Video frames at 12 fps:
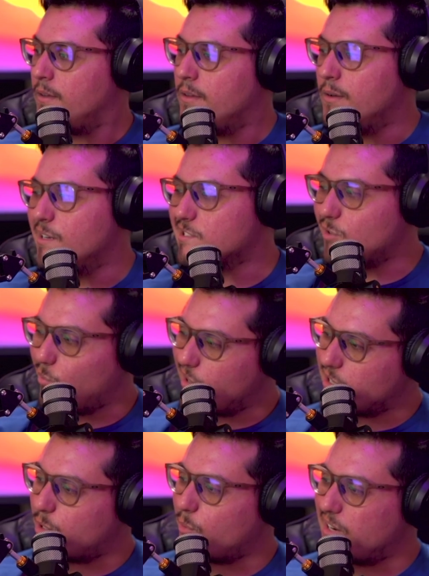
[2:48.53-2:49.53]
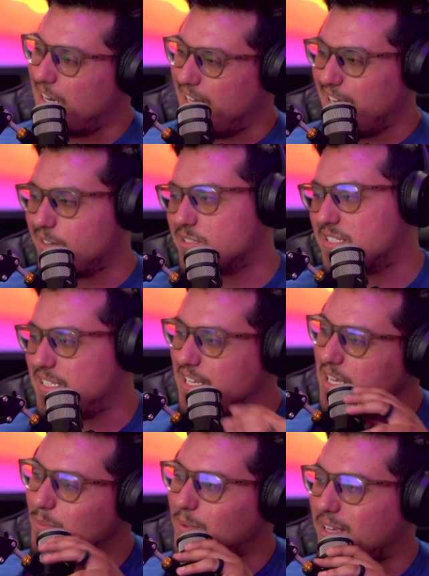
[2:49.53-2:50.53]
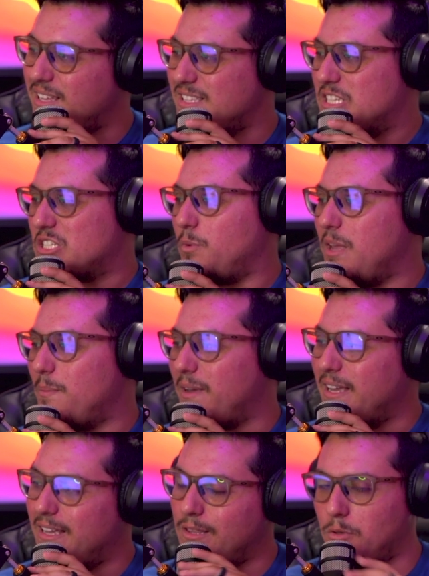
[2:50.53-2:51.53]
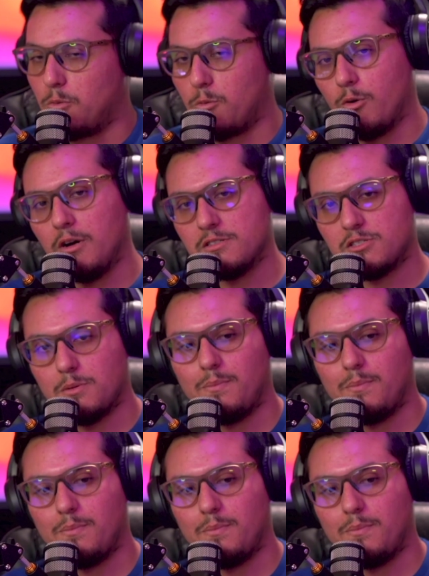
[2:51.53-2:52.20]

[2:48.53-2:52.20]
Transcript: So we're going to run a Lakers keep and sweep in the roster.